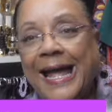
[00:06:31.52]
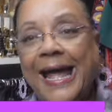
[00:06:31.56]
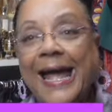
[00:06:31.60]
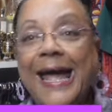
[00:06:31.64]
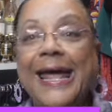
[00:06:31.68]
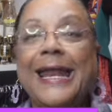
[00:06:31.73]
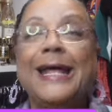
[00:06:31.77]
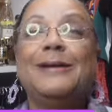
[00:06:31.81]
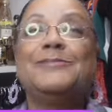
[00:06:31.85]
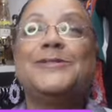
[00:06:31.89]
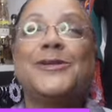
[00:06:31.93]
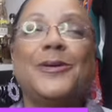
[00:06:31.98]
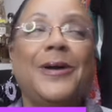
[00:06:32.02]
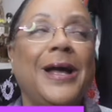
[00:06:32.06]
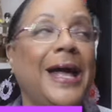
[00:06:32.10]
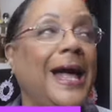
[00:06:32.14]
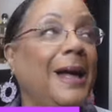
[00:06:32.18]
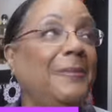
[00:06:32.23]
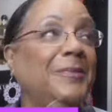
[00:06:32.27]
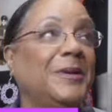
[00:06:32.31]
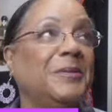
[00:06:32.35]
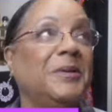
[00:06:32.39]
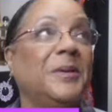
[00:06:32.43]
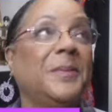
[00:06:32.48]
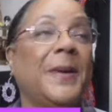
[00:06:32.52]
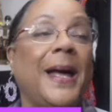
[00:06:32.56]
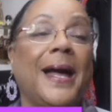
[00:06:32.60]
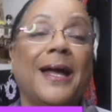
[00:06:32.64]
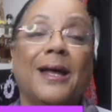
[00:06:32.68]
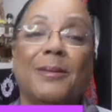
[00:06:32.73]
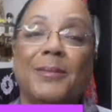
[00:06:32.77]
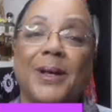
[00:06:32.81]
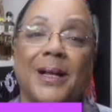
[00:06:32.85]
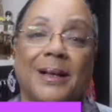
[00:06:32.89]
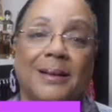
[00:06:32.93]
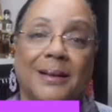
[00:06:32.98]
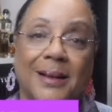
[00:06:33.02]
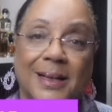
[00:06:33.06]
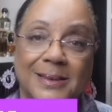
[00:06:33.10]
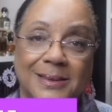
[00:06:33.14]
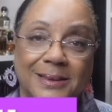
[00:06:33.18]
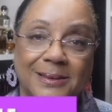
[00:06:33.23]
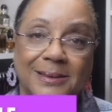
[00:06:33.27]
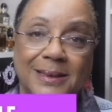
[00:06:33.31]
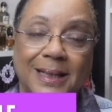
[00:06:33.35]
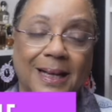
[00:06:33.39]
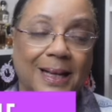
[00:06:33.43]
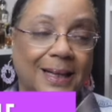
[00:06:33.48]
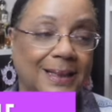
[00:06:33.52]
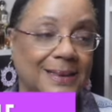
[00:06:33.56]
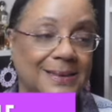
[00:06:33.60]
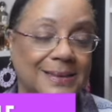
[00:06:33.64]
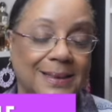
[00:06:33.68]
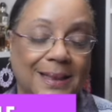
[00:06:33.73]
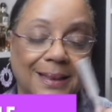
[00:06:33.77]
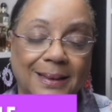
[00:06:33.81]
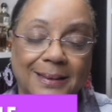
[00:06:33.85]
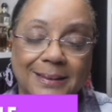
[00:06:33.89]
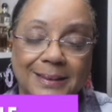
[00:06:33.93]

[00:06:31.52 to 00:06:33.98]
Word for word: I'm so happy to be back in my closet, you guys.